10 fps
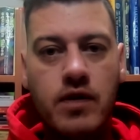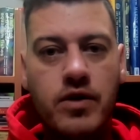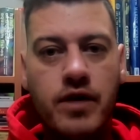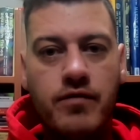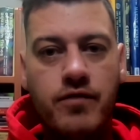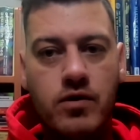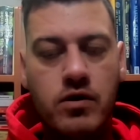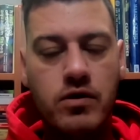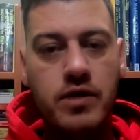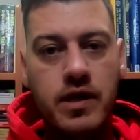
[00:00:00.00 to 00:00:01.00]
looking
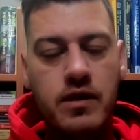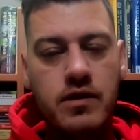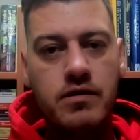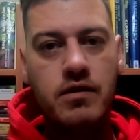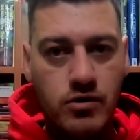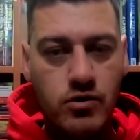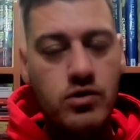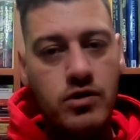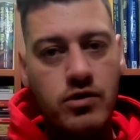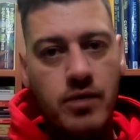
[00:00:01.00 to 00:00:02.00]
for good deals, you
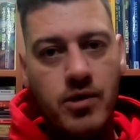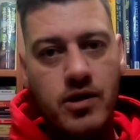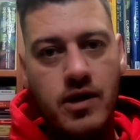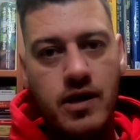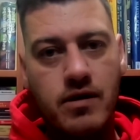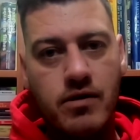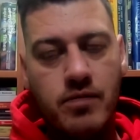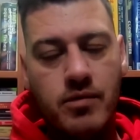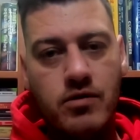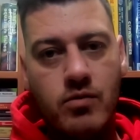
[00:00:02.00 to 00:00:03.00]
use a tripartite
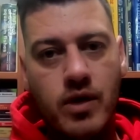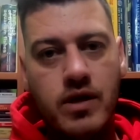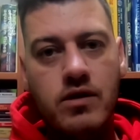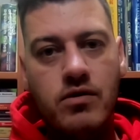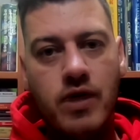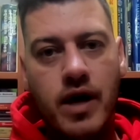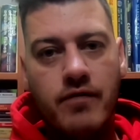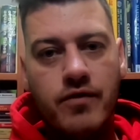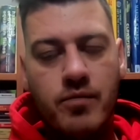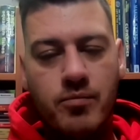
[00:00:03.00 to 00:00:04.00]
agreement when you
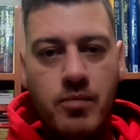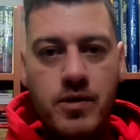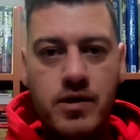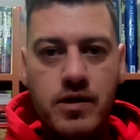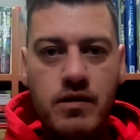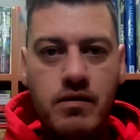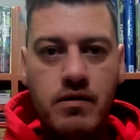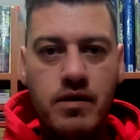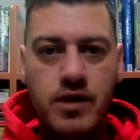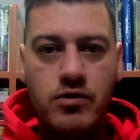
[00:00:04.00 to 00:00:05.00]
have a property
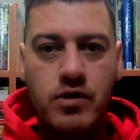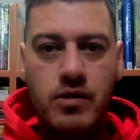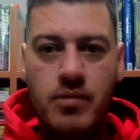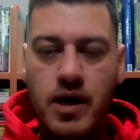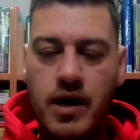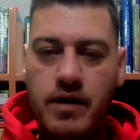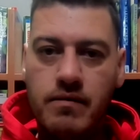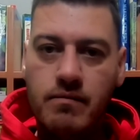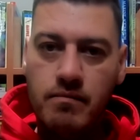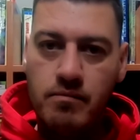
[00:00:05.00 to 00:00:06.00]
that you can buy
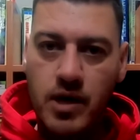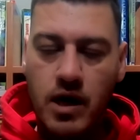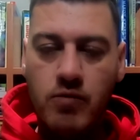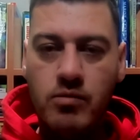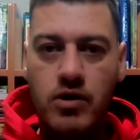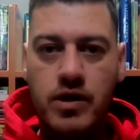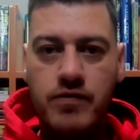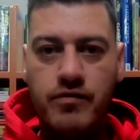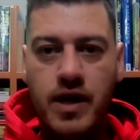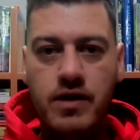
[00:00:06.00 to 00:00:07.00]
below
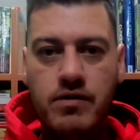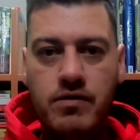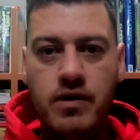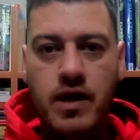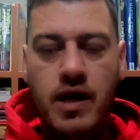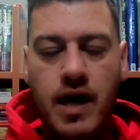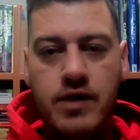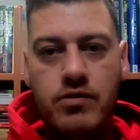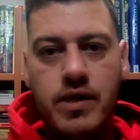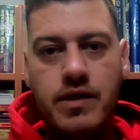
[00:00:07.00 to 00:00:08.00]
market value,
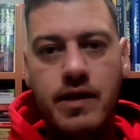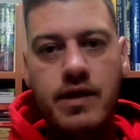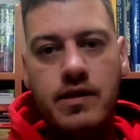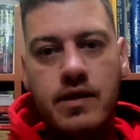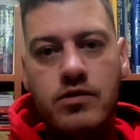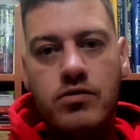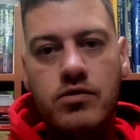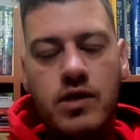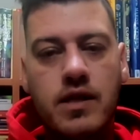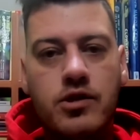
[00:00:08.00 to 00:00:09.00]
and your intent is
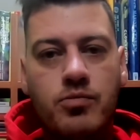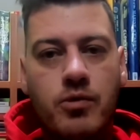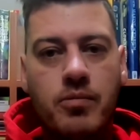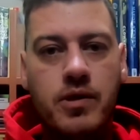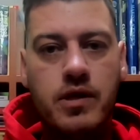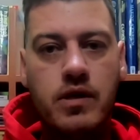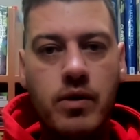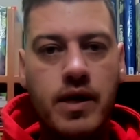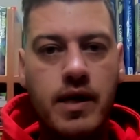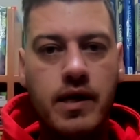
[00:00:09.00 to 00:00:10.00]
to sell this property
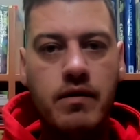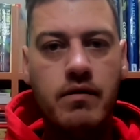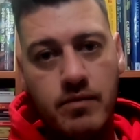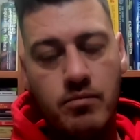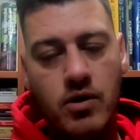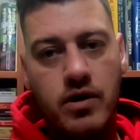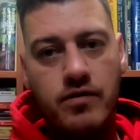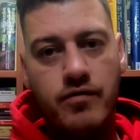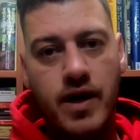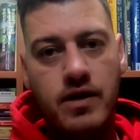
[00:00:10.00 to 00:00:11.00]
quickly at
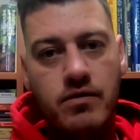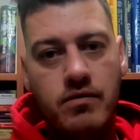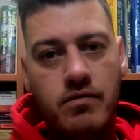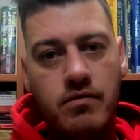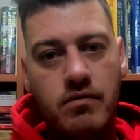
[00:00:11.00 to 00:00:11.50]
market value